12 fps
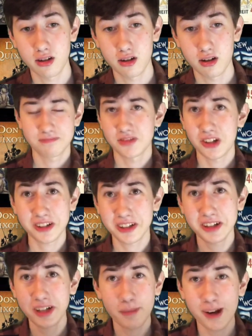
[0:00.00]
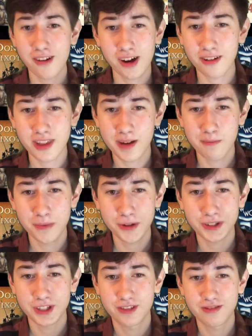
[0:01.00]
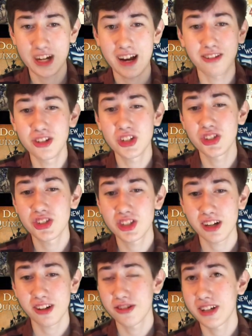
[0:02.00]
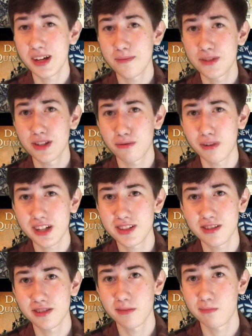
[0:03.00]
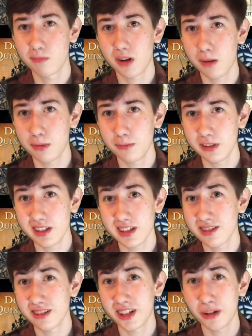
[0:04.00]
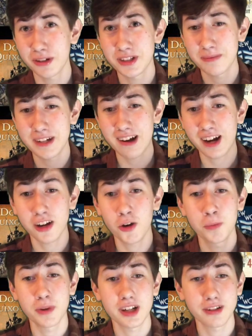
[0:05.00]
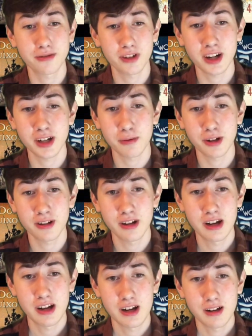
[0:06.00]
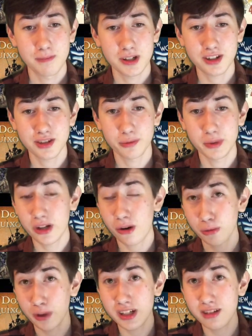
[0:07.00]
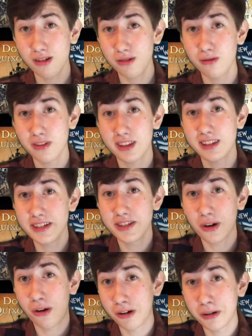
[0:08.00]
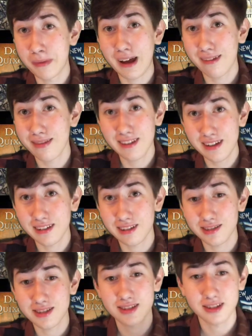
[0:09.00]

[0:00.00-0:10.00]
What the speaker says: Talking about how that book challenges stereotypes and racism probably isn't going to be eye-opening for anyone, because we already know that these are bad things.